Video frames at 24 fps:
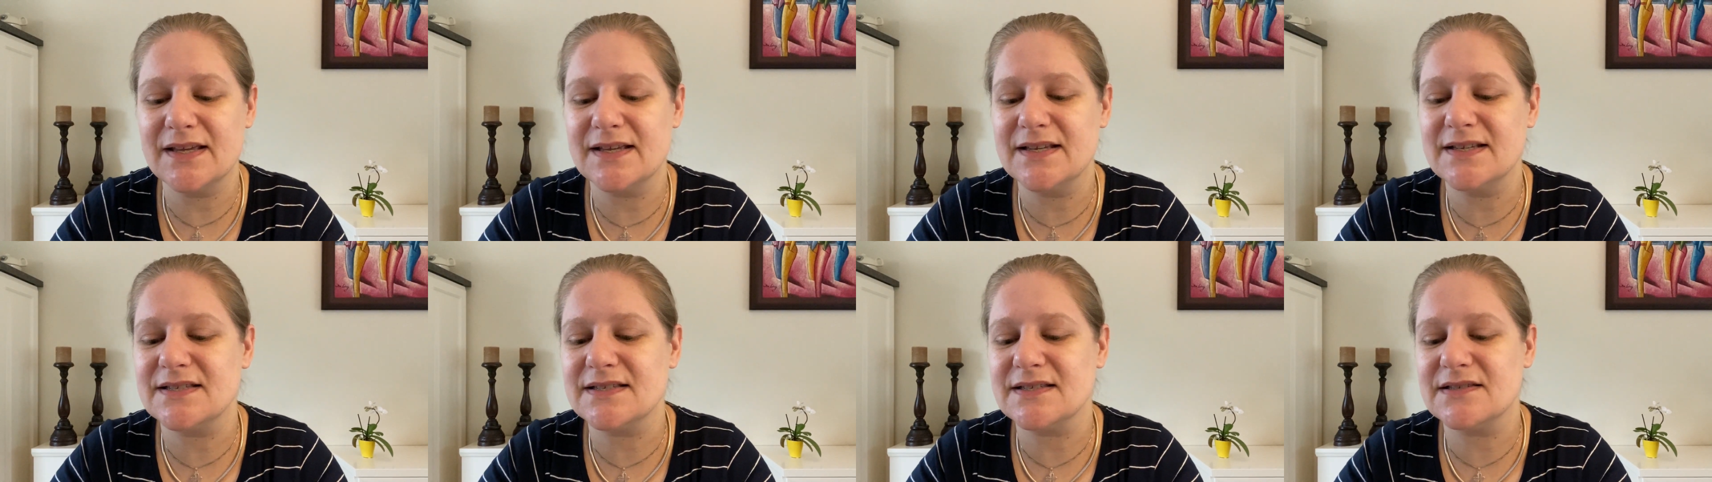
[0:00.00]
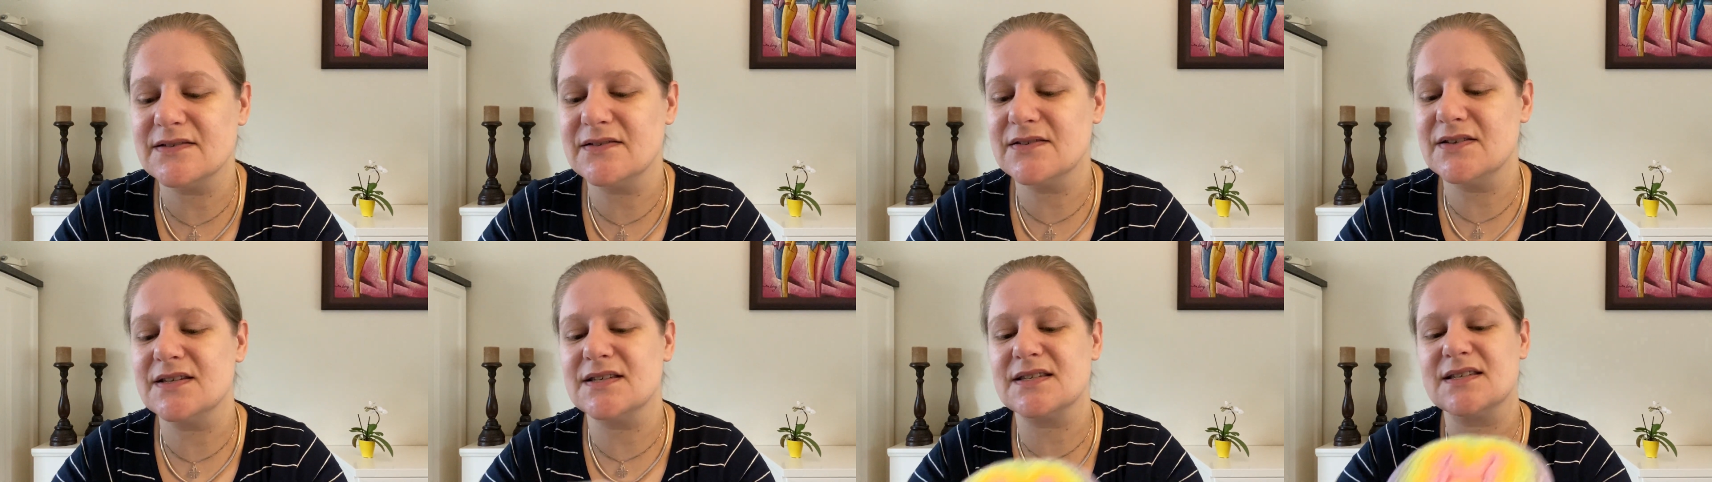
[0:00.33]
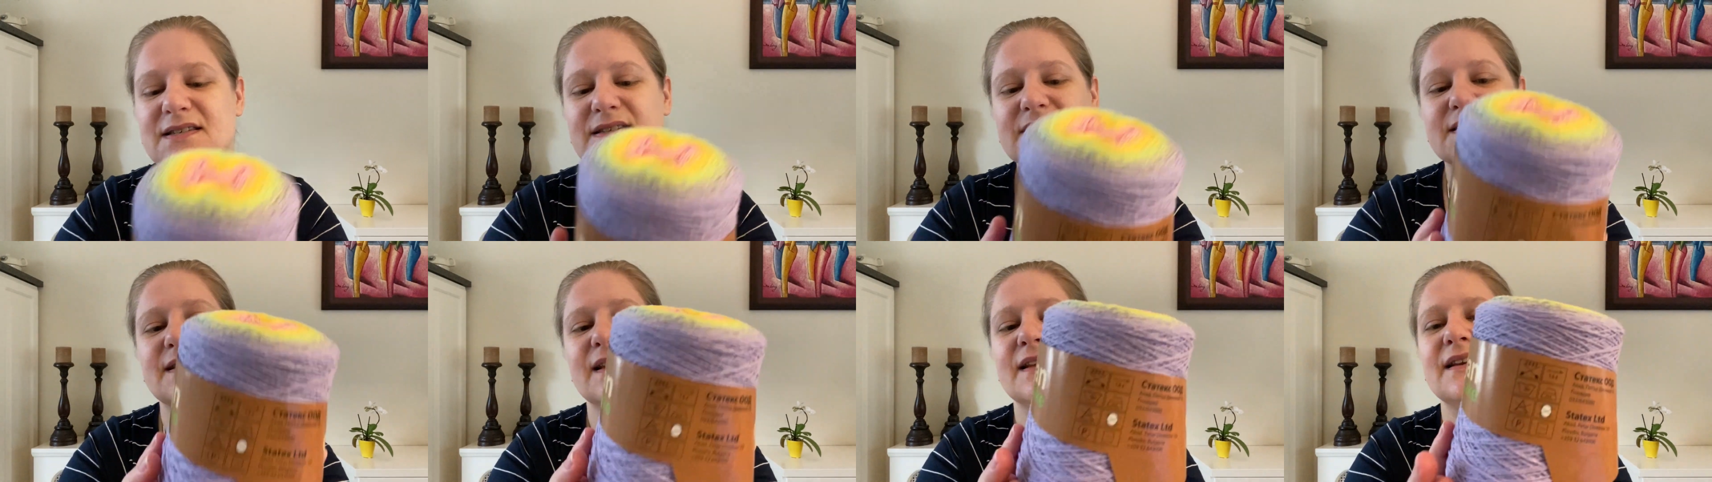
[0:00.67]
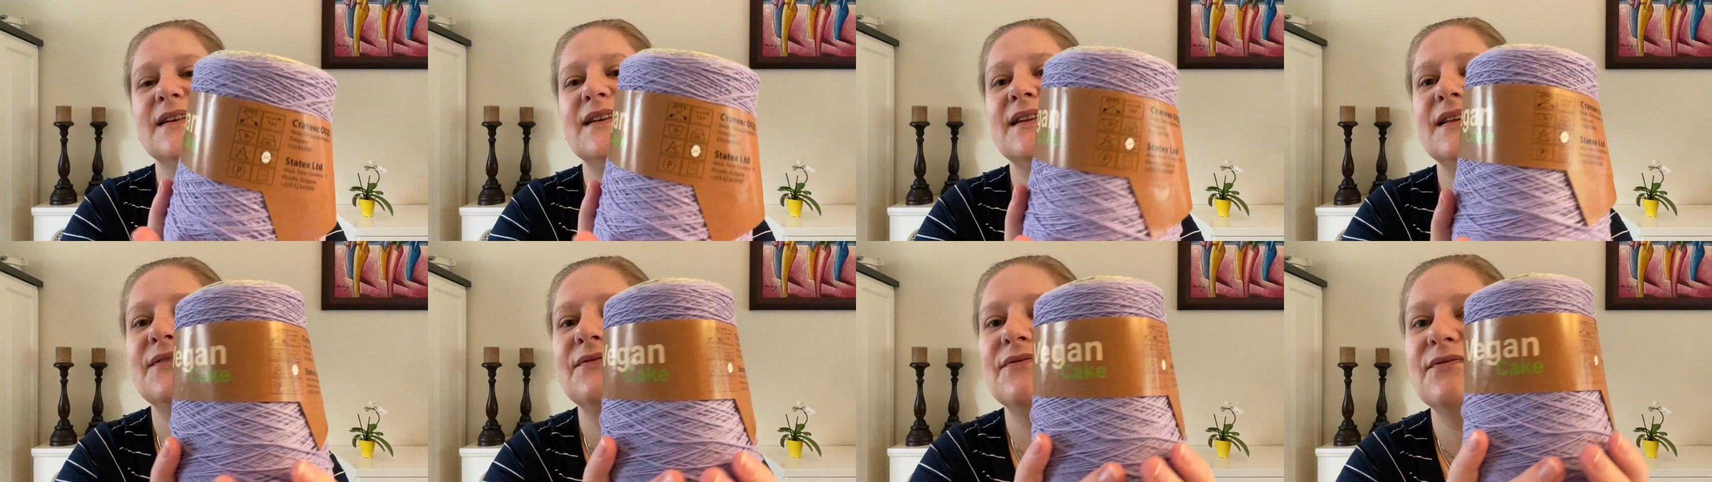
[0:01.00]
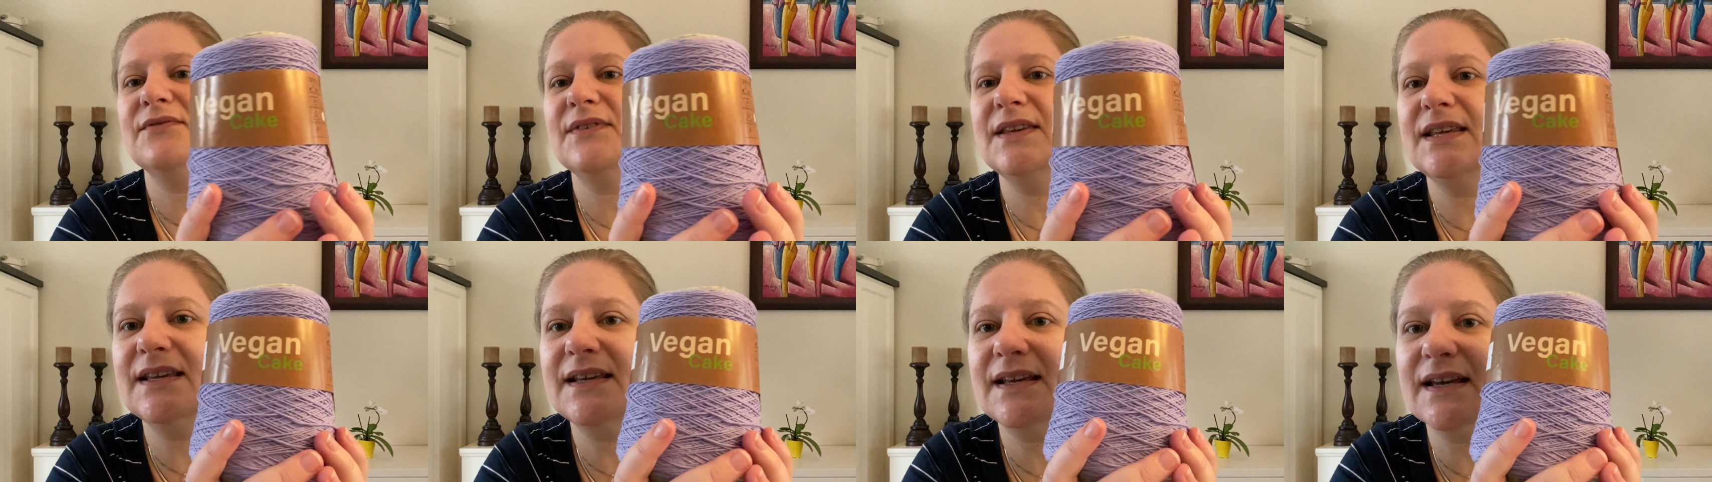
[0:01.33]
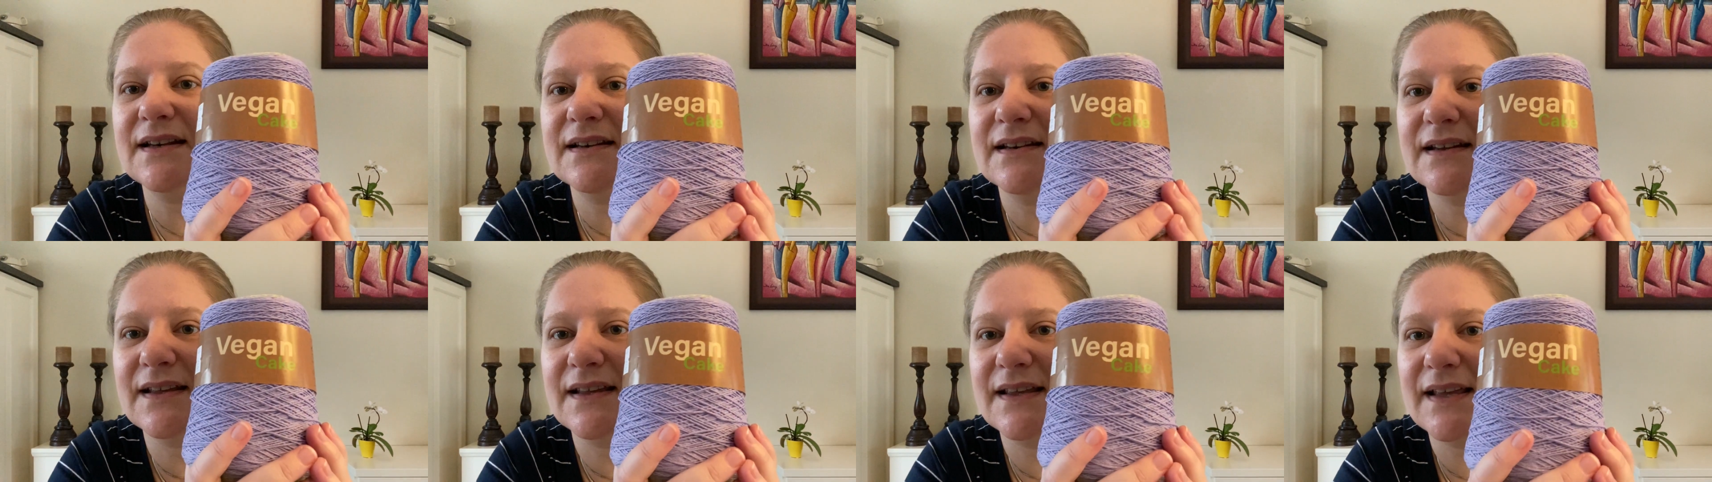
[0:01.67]
is this Stanley
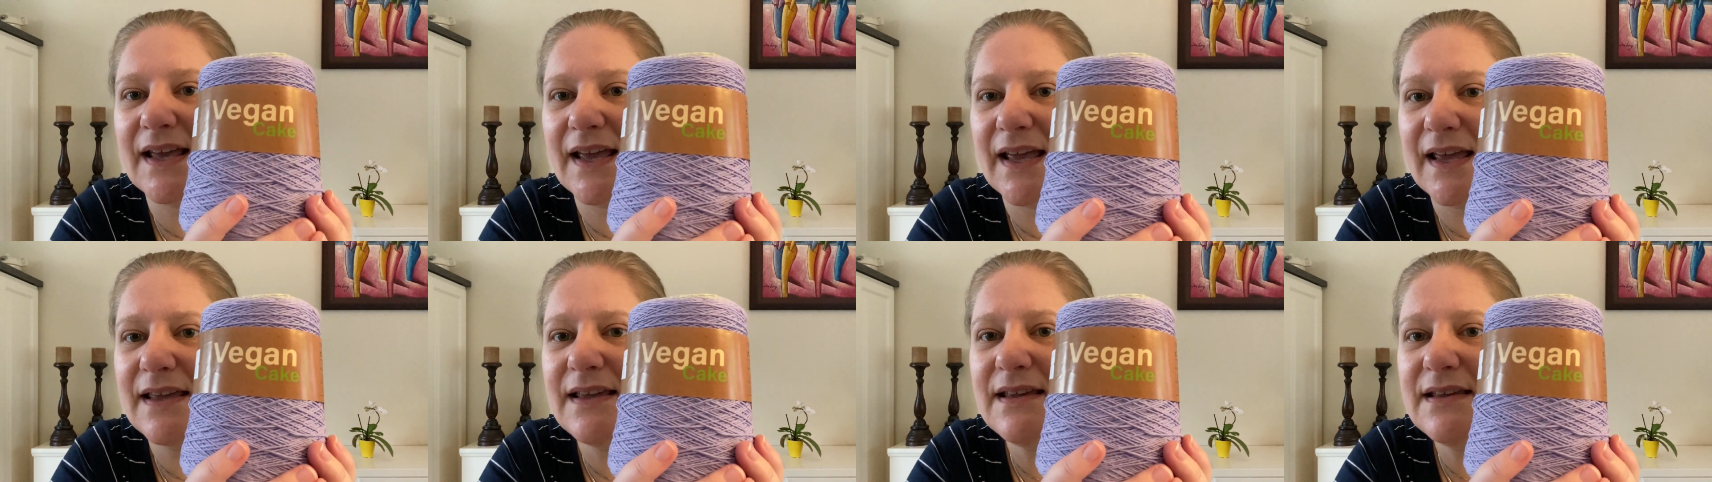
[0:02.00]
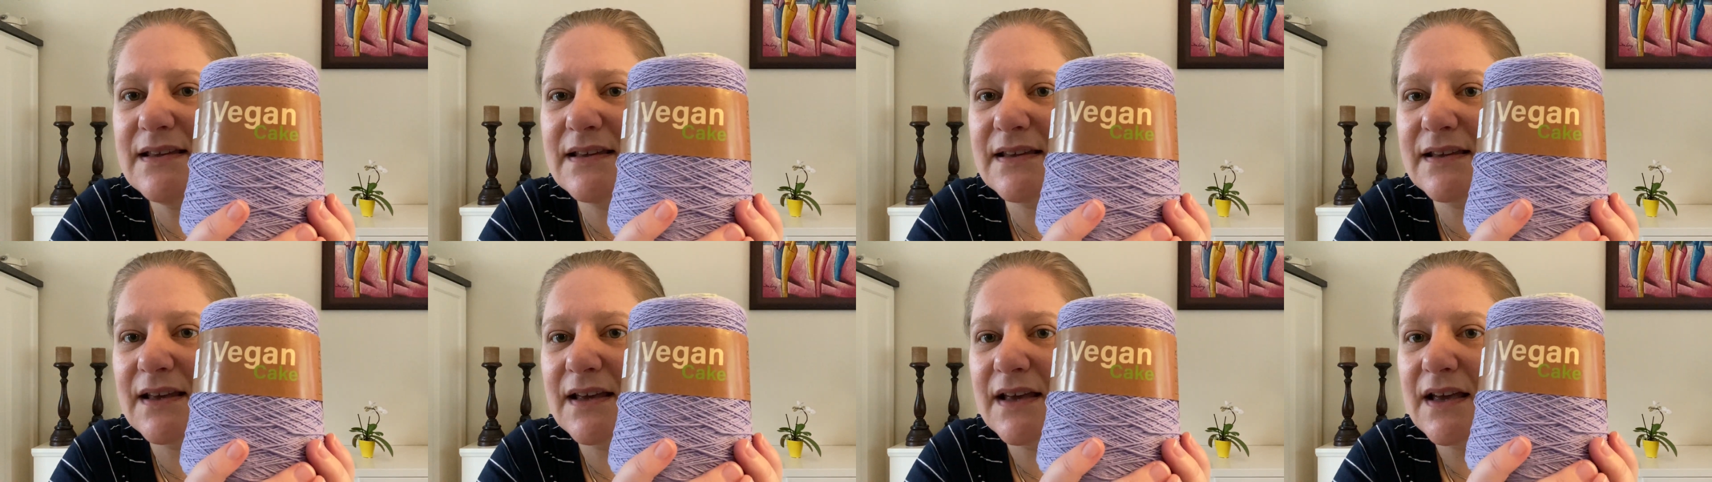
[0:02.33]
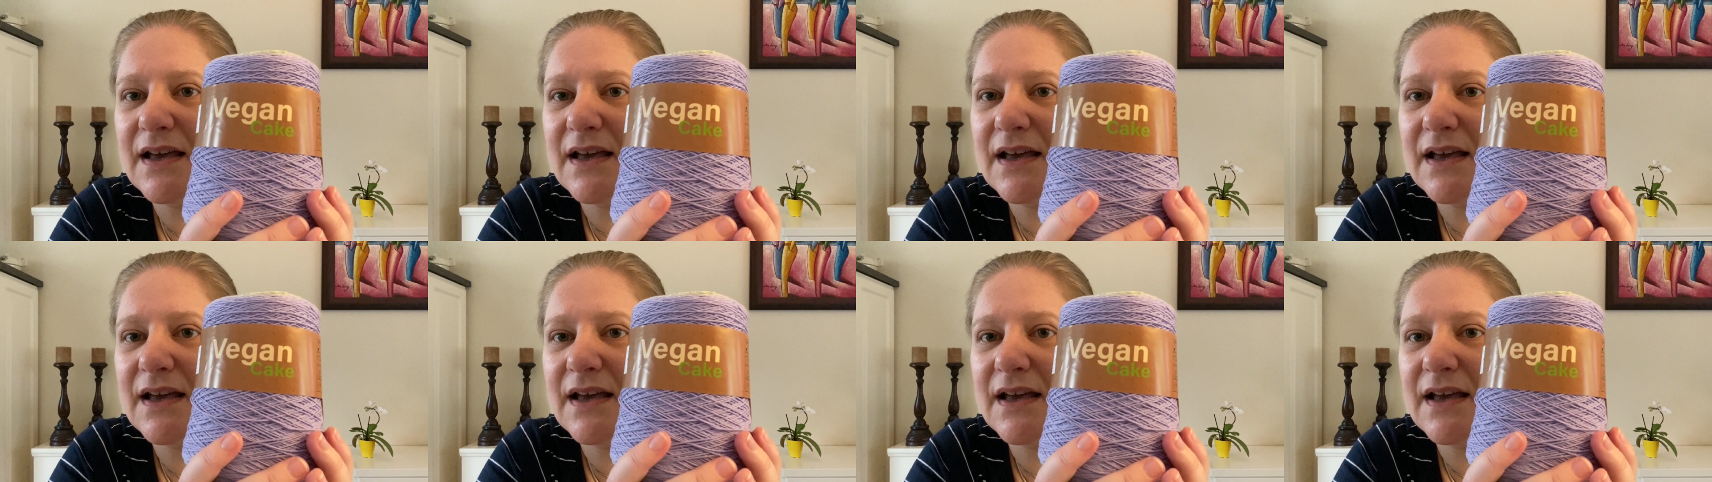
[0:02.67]
Vegan Cake.